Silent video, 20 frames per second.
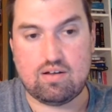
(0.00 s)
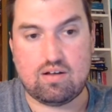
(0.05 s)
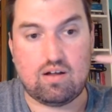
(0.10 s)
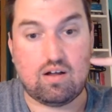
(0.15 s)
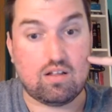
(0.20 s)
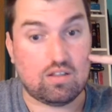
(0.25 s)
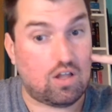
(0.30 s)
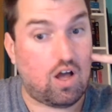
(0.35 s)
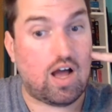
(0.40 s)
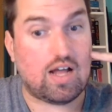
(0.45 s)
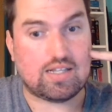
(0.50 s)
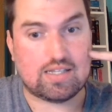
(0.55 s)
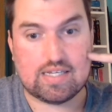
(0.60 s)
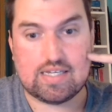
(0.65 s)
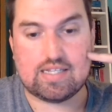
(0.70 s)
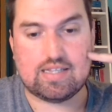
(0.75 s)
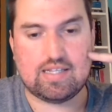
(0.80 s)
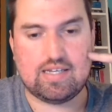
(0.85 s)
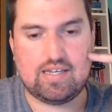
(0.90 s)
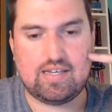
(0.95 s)
a lot
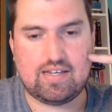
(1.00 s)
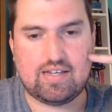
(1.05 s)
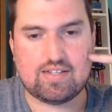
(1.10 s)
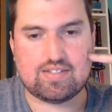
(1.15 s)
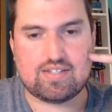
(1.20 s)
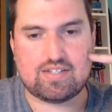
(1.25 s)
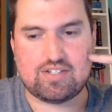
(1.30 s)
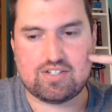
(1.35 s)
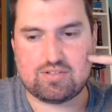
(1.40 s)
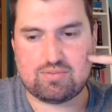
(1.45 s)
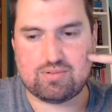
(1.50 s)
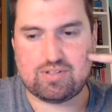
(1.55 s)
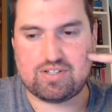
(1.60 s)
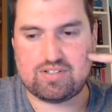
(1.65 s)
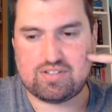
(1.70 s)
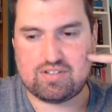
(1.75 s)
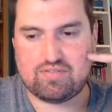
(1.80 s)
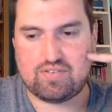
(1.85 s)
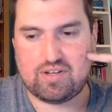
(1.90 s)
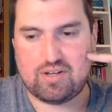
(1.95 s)
lately because I just
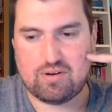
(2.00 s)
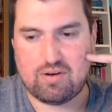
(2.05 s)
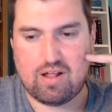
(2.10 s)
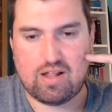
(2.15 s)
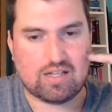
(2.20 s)
released a video.